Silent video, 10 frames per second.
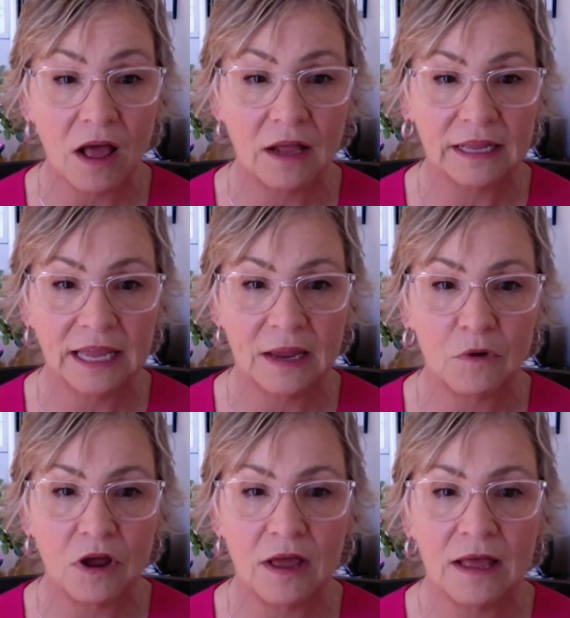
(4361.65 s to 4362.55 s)
on
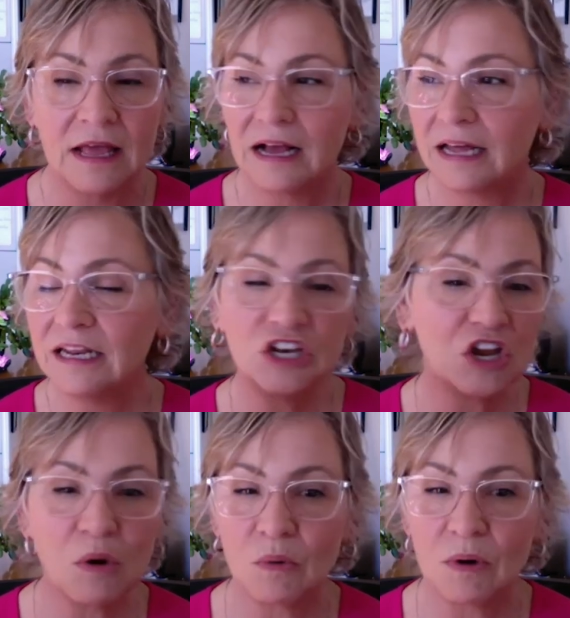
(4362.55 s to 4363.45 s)
camera. I didn't
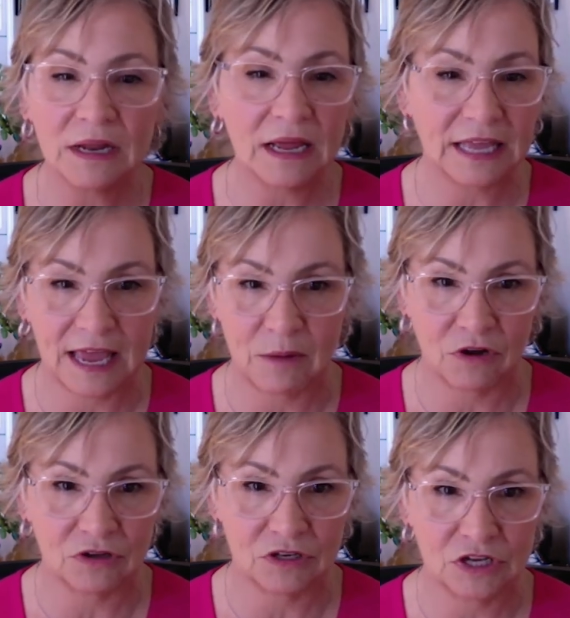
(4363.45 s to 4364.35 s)
know what a camera
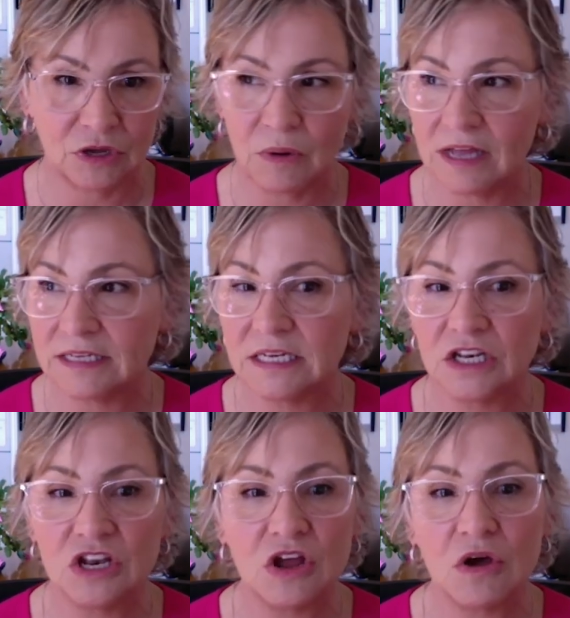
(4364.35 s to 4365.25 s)
could do. I
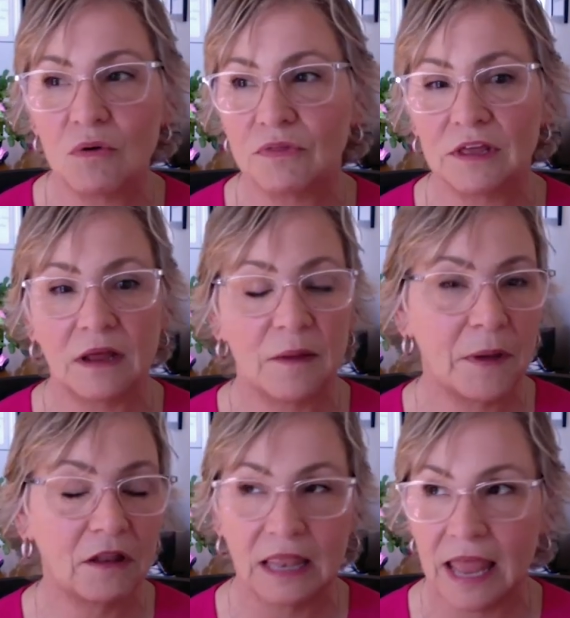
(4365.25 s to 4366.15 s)
didn't know
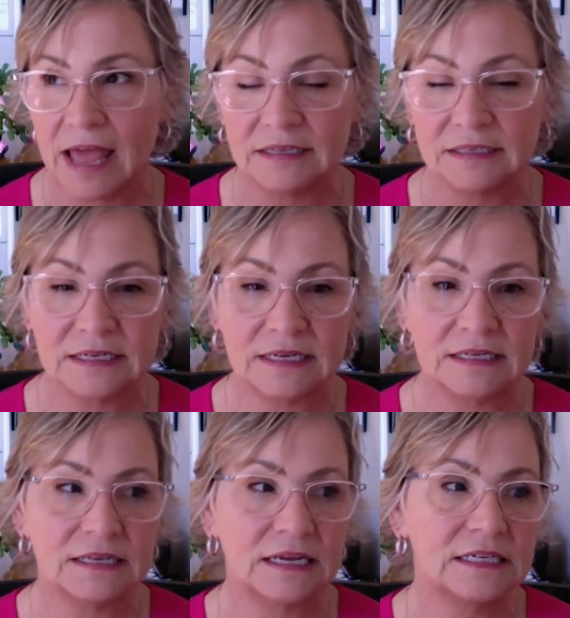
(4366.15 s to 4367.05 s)
about
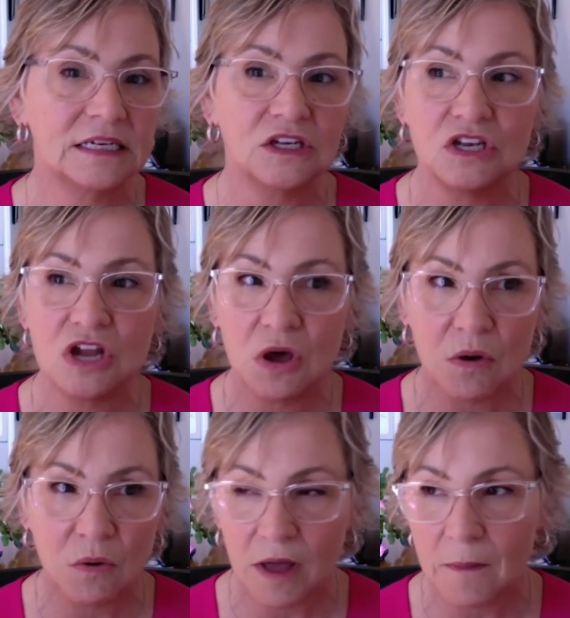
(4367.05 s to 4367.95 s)
lenses. I didn't
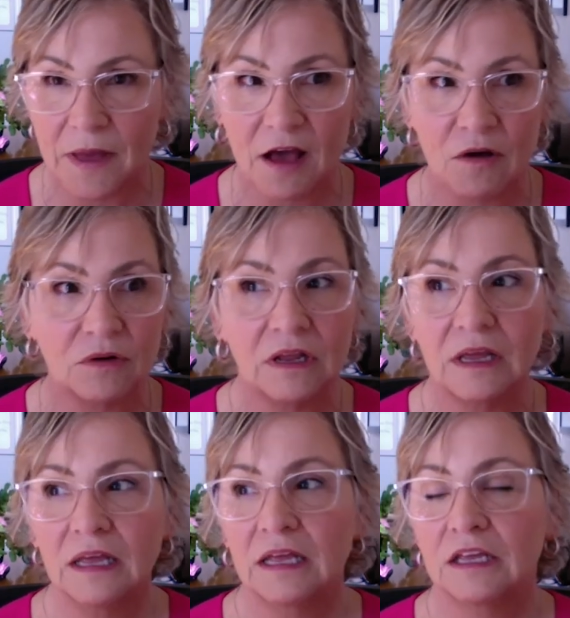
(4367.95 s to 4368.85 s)
know about,
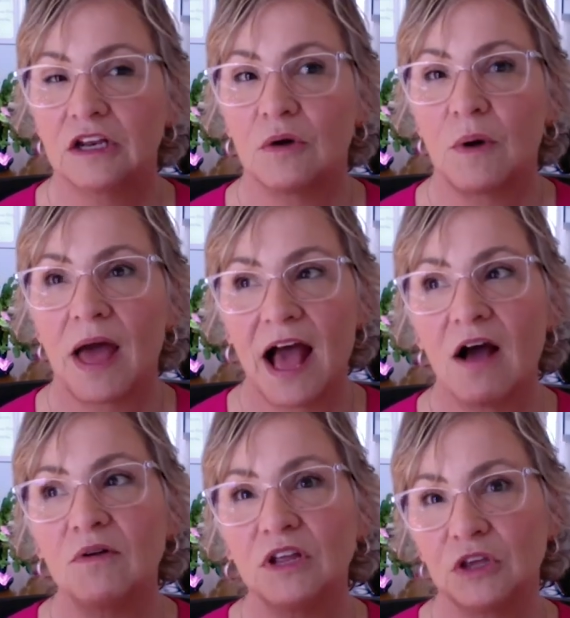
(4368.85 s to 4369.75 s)
you know,
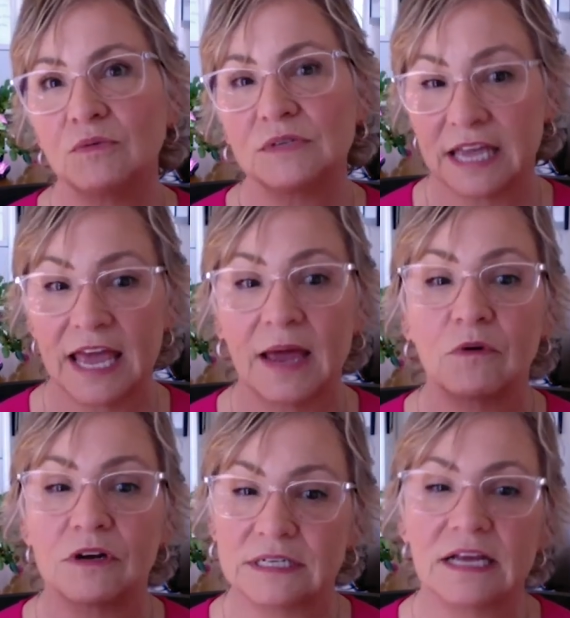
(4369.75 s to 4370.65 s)
how to use a
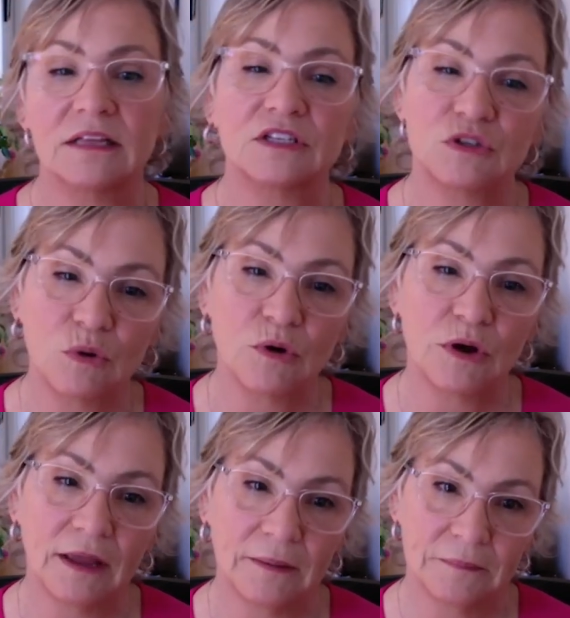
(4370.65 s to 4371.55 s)
camera to tell a
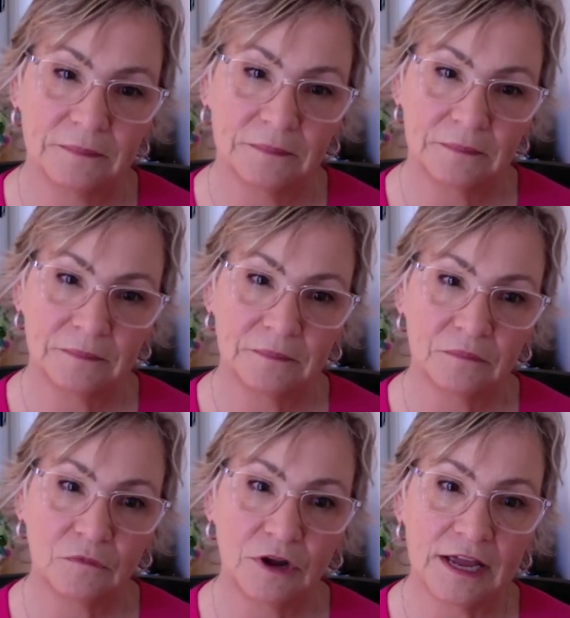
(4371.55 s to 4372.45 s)
story,
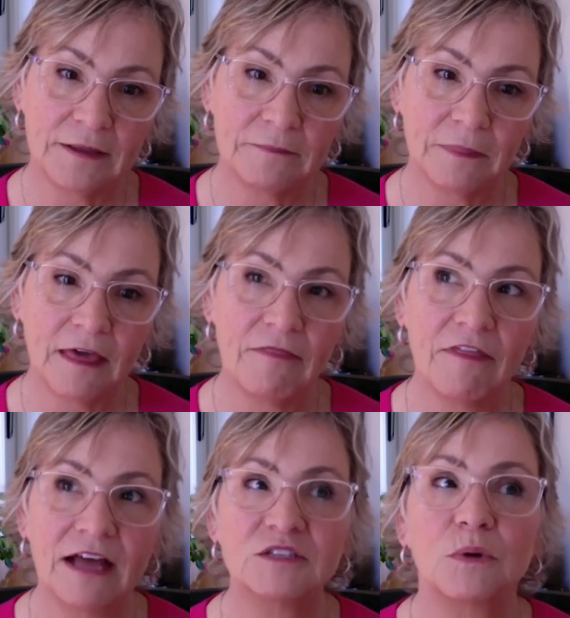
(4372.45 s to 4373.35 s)
right? And
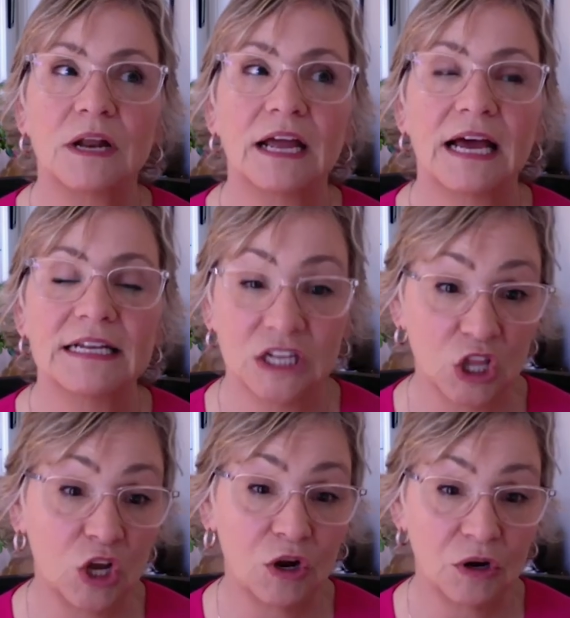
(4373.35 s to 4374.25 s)
that's what I had to
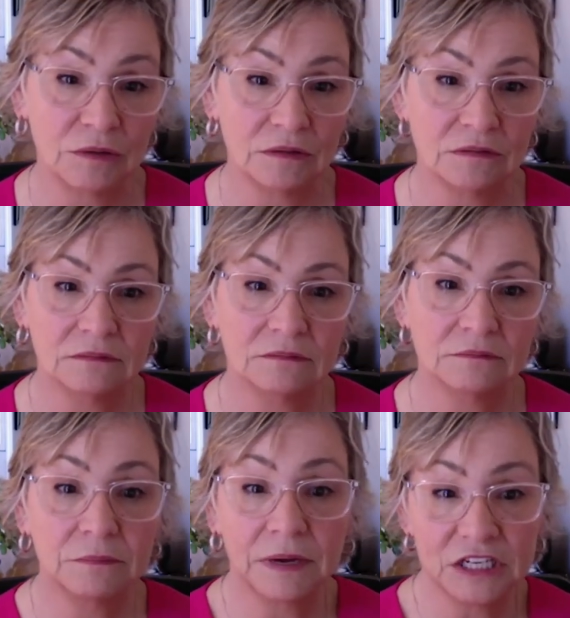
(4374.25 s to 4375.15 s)
learn
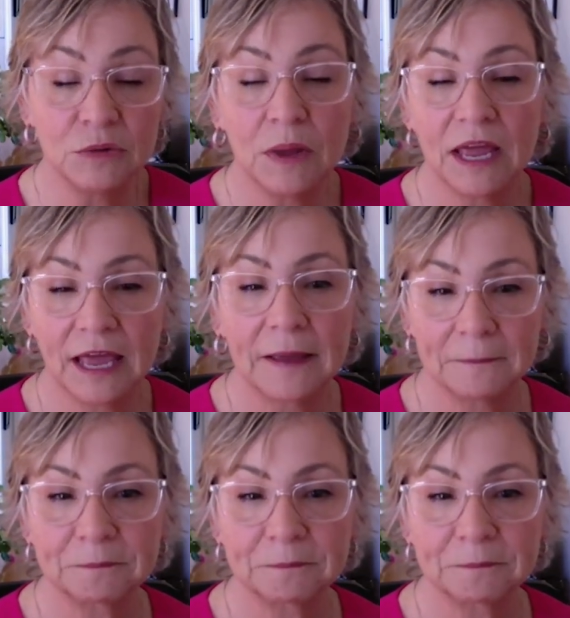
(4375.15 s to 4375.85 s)
by doing it,